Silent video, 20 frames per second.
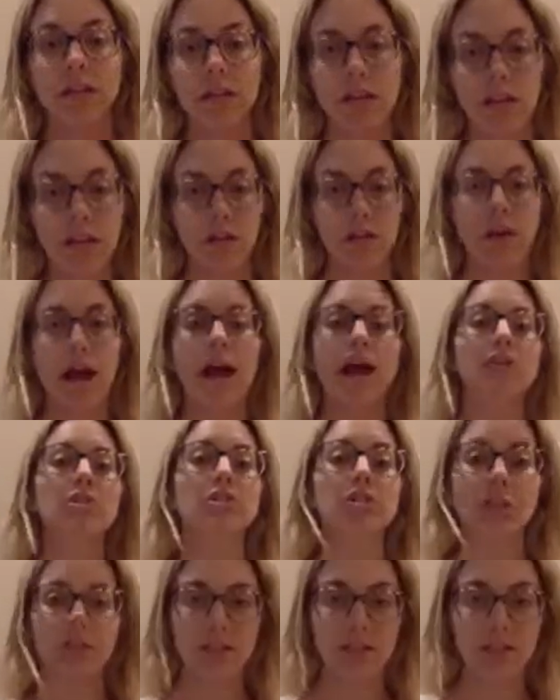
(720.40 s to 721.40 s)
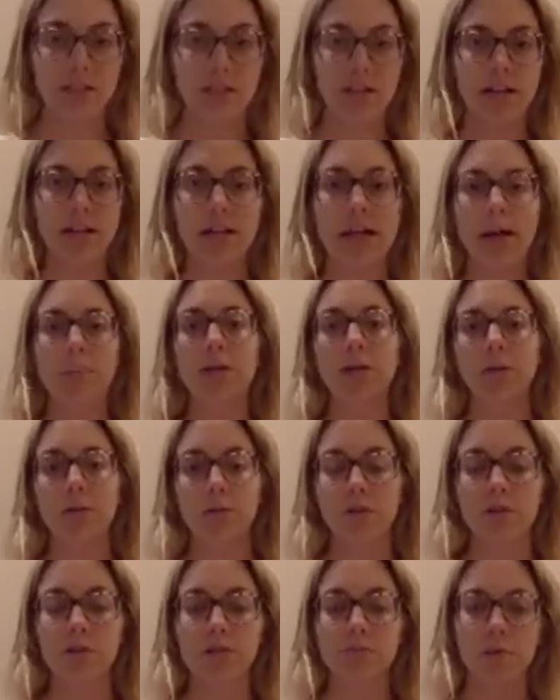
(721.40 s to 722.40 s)
interaction, this dynamic
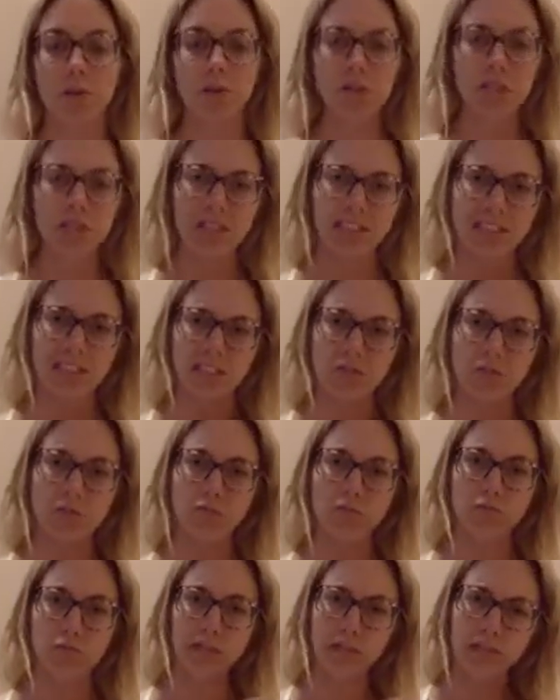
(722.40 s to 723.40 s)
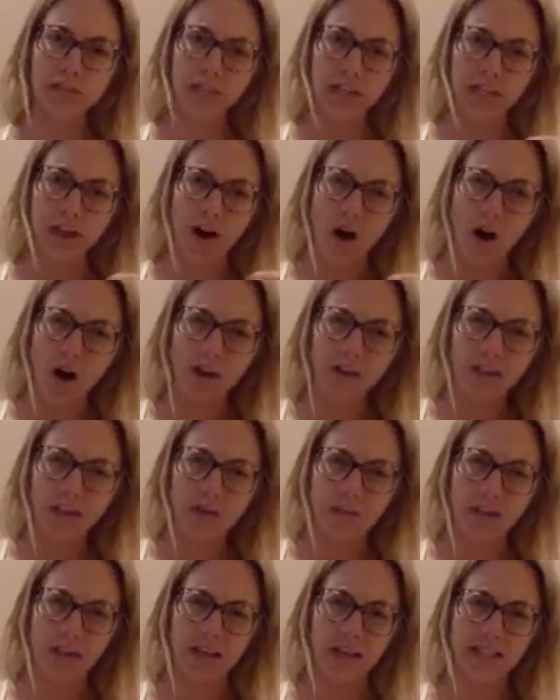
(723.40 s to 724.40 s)
with this person that's really calling
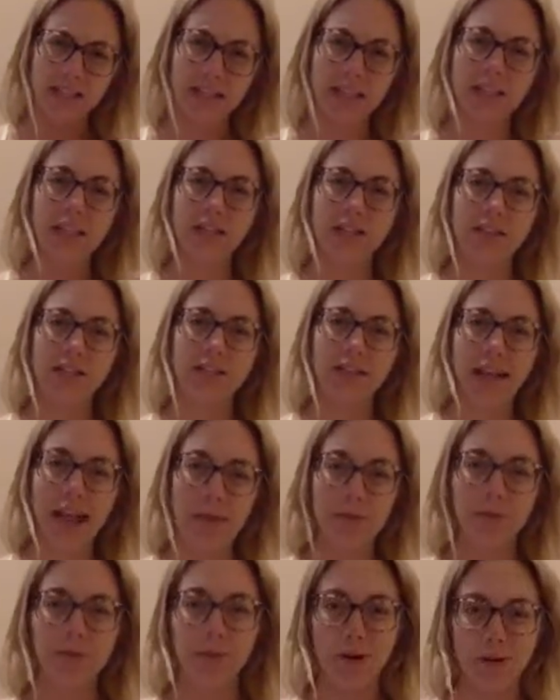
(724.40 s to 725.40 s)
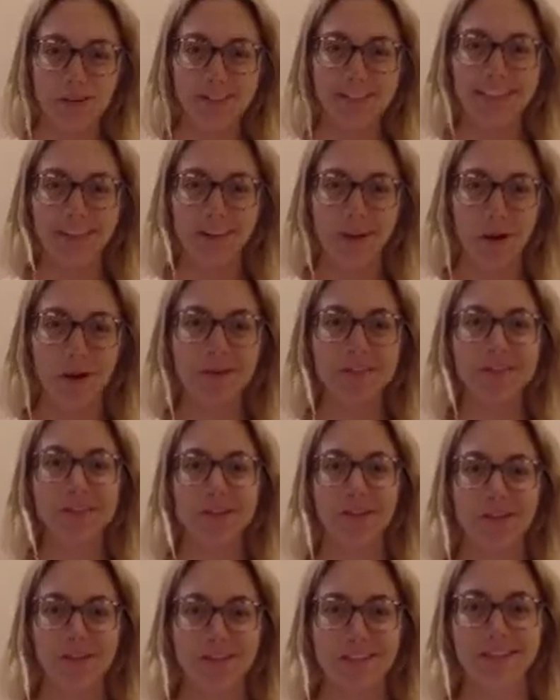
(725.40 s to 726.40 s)
me, it's like the Gabby Bernstein calls
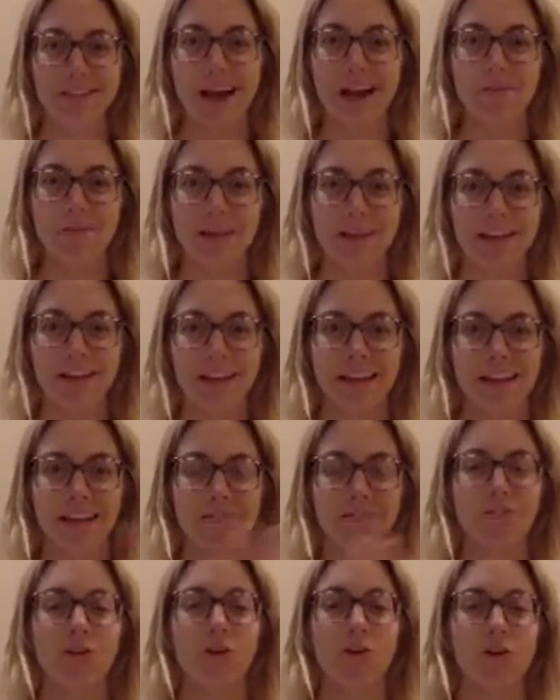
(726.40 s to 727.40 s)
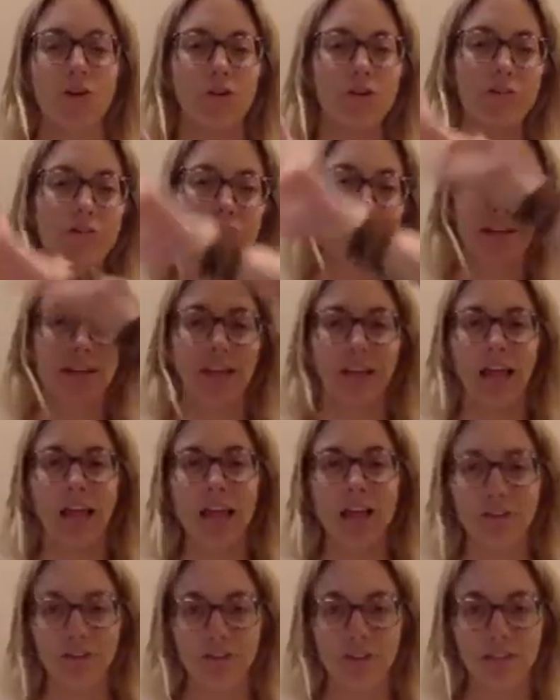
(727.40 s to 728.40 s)
it your assignment. Like if Earth and
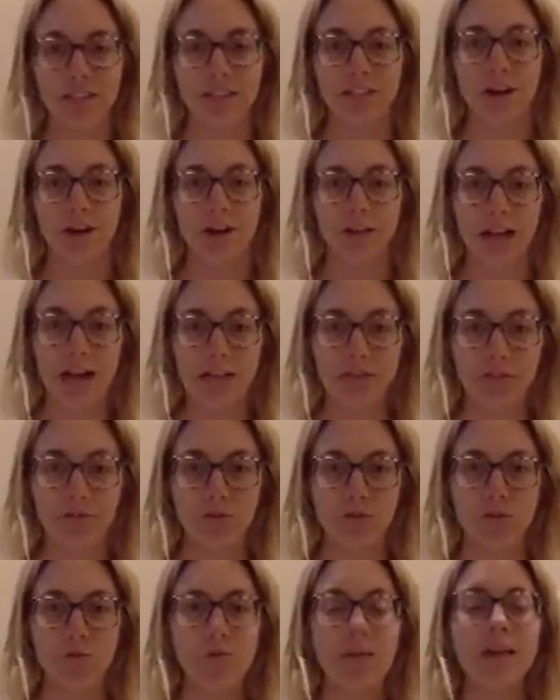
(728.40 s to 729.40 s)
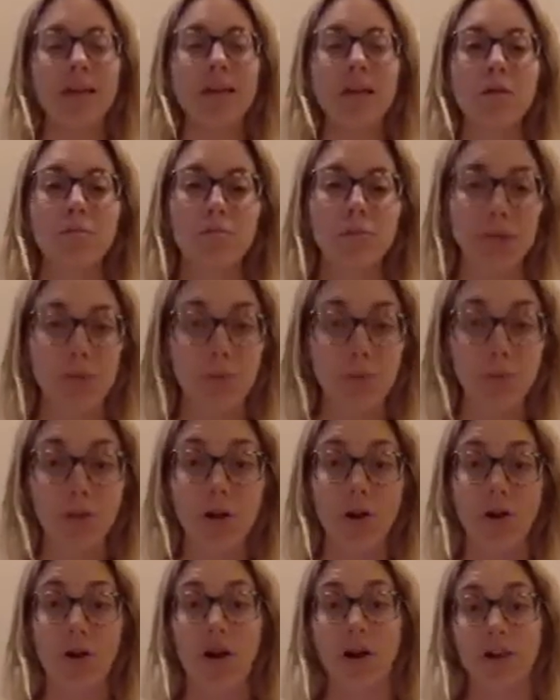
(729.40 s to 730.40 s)
life is our classroom, people
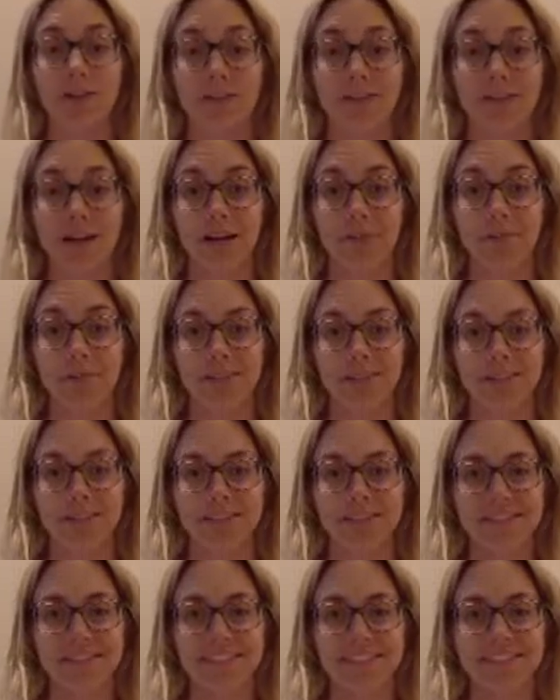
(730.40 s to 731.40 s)
are our assignments.